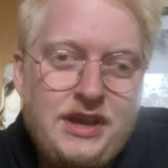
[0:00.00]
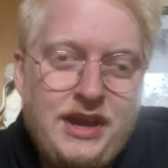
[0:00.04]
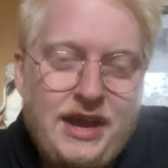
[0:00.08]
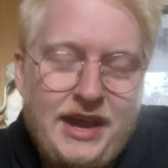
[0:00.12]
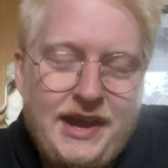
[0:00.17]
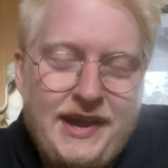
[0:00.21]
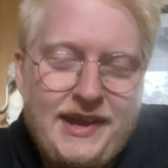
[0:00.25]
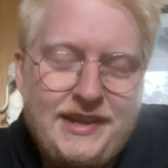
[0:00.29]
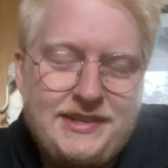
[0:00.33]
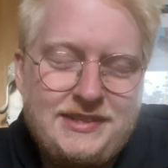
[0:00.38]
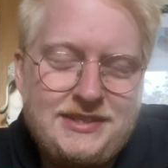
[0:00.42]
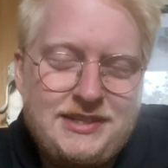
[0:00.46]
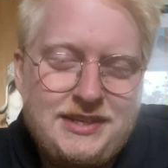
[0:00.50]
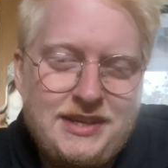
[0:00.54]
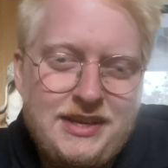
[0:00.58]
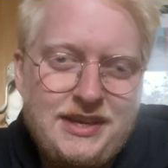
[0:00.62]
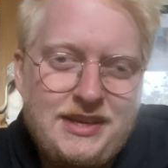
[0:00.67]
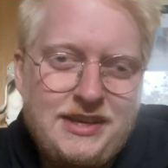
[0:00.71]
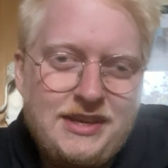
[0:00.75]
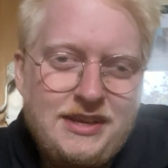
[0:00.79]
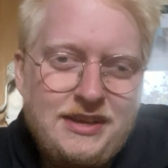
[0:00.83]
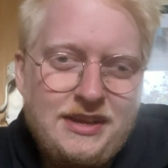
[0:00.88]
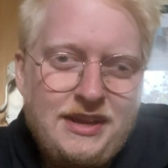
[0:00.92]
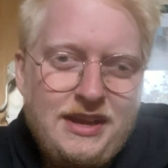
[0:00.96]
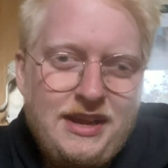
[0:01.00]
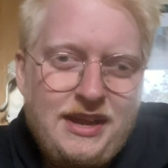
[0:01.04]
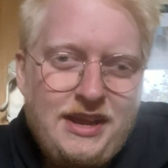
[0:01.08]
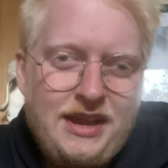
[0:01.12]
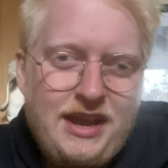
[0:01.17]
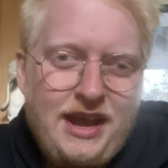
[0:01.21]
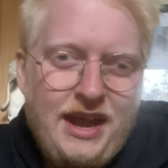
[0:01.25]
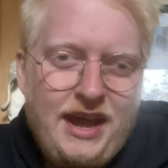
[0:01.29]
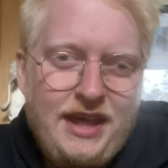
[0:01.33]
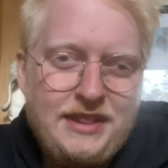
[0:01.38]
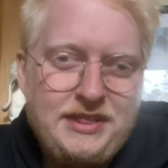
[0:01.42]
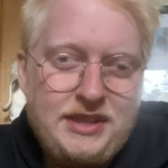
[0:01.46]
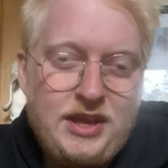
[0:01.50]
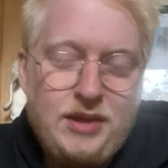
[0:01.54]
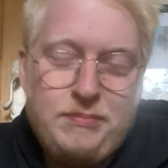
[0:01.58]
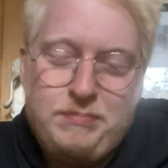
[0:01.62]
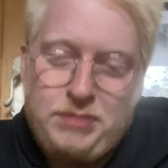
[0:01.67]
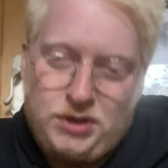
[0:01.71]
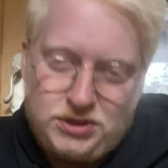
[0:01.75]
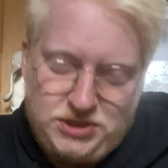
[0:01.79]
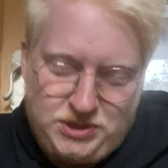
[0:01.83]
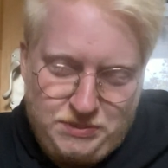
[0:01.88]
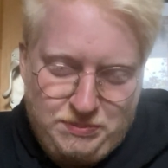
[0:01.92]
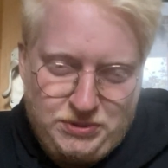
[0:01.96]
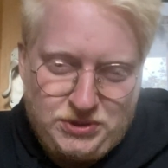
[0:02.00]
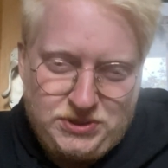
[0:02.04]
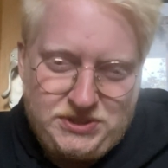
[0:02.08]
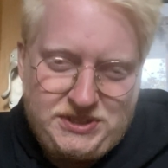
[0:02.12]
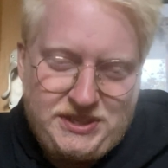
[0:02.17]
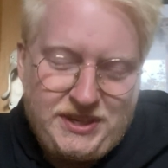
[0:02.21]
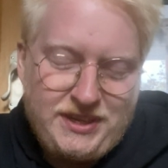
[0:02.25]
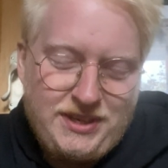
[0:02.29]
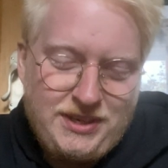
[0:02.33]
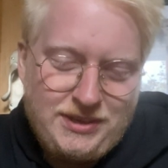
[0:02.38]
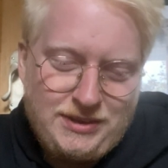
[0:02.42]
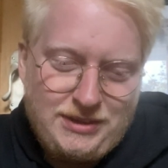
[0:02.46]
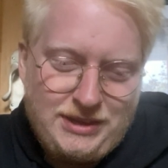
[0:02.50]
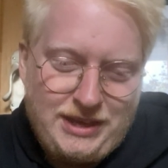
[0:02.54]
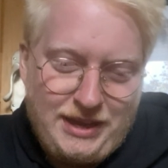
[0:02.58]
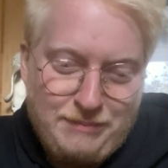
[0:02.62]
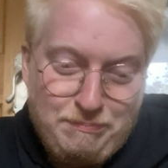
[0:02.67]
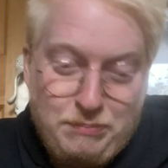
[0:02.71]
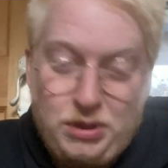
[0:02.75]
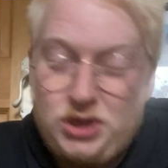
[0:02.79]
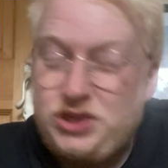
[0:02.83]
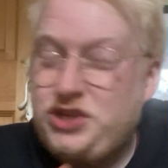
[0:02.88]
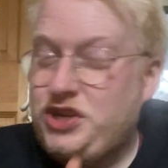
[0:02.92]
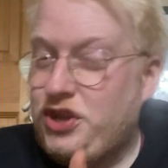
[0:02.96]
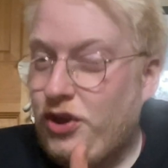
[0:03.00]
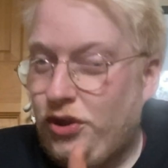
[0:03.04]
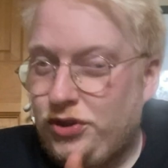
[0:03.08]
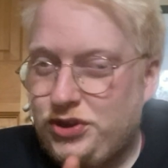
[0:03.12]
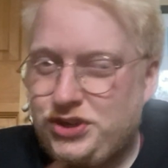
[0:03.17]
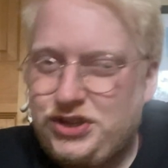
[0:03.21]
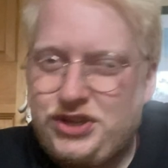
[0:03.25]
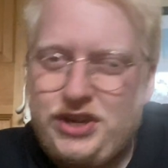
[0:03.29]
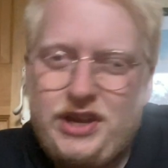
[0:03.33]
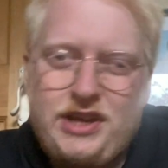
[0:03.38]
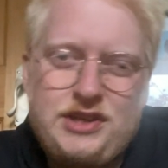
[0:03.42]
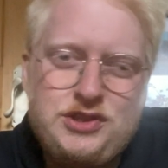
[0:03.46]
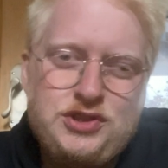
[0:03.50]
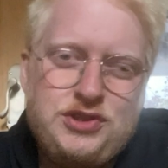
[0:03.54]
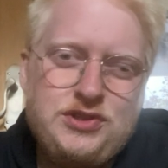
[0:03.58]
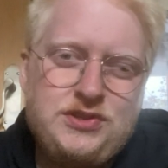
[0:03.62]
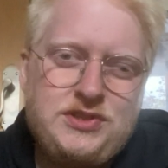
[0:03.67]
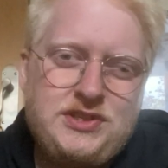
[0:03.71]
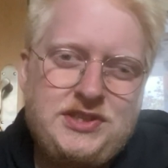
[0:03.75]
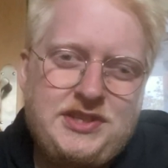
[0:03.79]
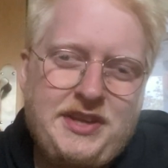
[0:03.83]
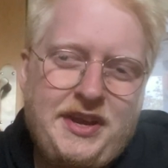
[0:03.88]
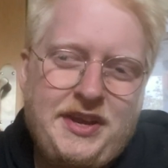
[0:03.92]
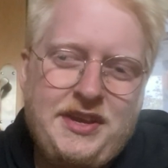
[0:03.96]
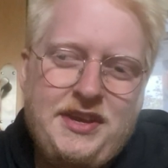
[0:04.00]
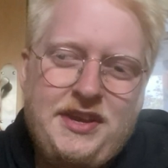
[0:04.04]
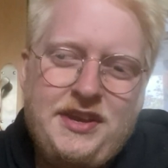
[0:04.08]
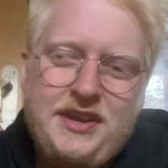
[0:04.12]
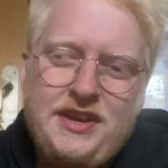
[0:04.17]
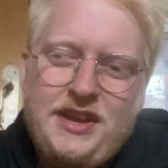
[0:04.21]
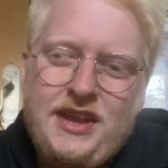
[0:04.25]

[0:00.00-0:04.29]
And uh, and their body butter and body yogurt, I should say,